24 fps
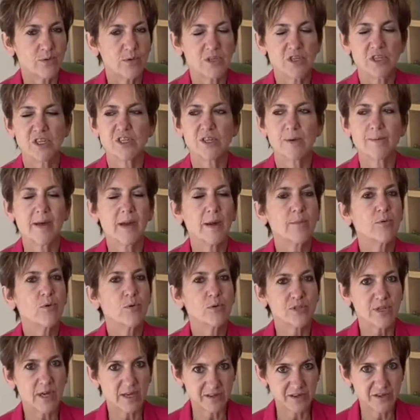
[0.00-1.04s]
which is a
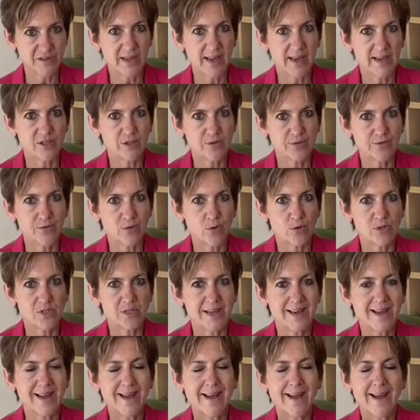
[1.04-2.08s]
menopause under the age of
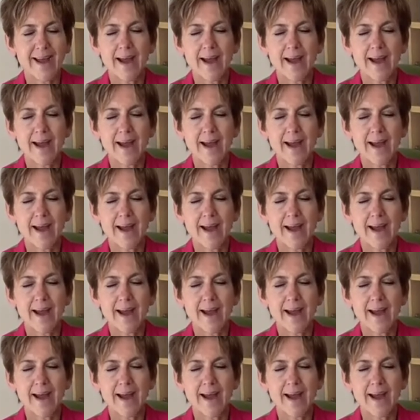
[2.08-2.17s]
40,